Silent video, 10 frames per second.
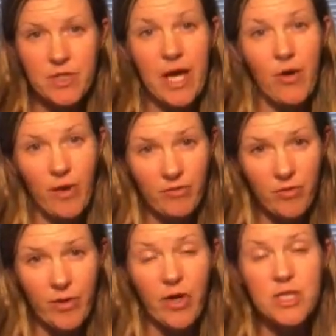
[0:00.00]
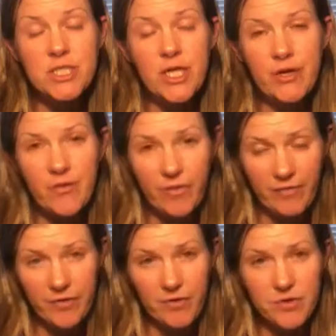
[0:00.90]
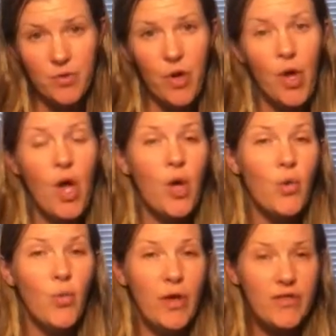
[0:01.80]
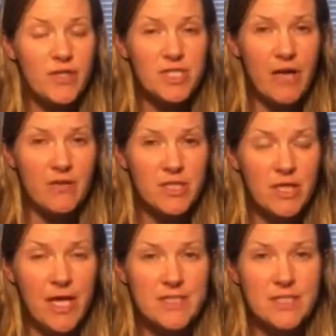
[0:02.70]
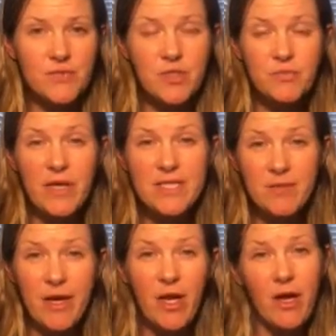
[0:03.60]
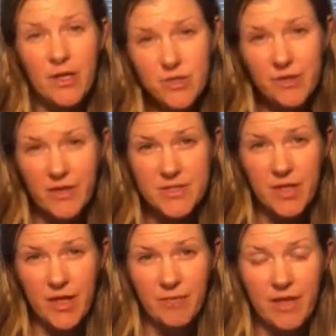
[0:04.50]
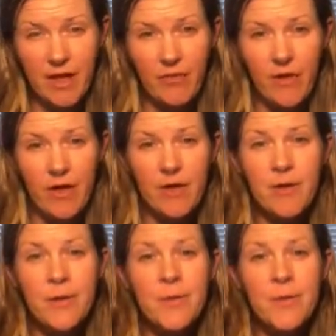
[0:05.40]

However, we are sharing the refuge with the challenge classes, which means about 100 of us are going to be down there.